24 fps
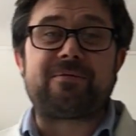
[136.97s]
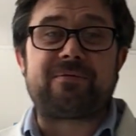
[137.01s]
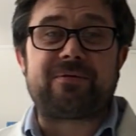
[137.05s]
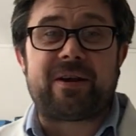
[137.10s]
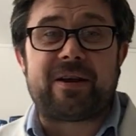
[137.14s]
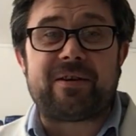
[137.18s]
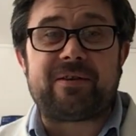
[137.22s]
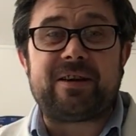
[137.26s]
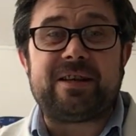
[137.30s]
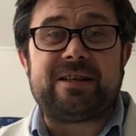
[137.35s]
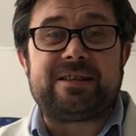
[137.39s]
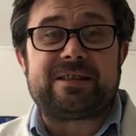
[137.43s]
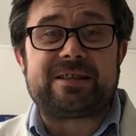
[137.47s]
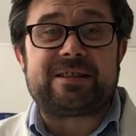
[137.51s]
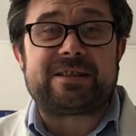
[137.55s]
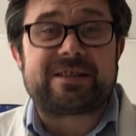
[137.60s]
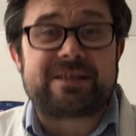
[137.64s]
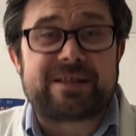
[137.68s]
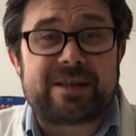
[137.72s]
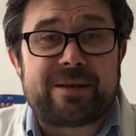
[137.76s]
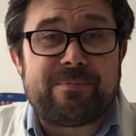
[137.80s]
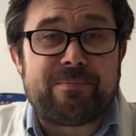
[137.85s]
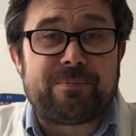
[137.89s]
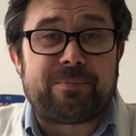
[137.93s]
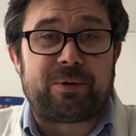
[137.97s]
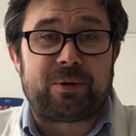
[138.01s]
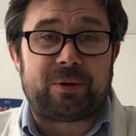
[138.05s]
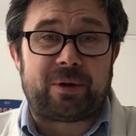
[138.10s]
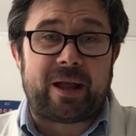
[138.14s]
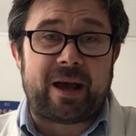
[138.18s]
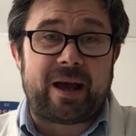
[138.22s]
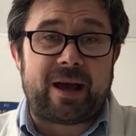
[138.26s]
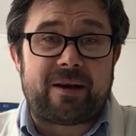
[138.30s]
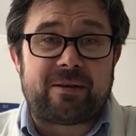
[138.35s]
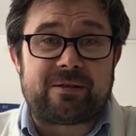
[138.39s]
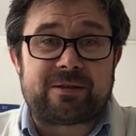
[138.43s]
very simple
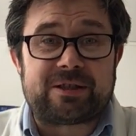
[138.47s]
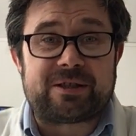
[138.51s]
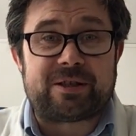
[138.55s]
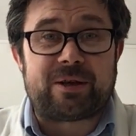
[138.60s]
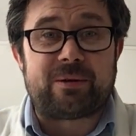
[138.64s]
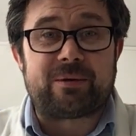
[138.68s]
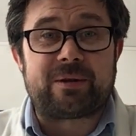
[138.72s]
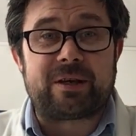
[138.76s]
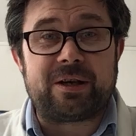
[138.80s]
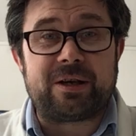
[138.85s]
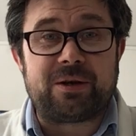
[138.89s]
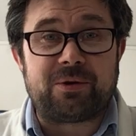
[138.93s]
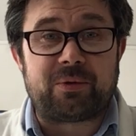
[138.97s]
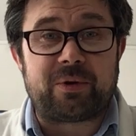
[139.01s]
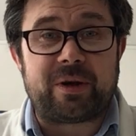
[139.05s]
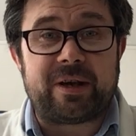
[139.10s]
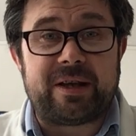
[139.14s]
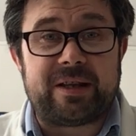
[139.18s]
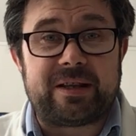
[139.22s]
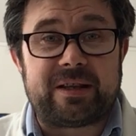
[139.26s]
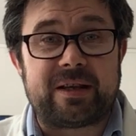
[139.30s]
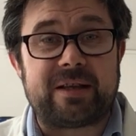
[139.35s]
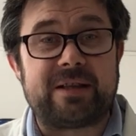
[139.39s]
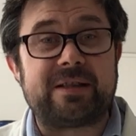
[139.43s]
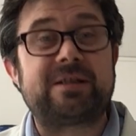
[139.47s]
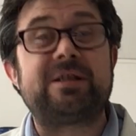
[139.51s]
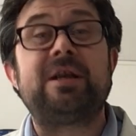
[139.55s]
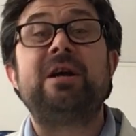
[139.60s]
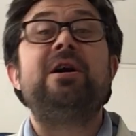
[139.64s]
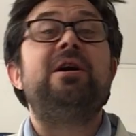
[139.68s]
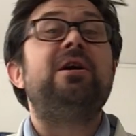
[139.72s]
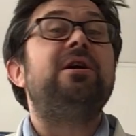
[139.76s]
household ingredients,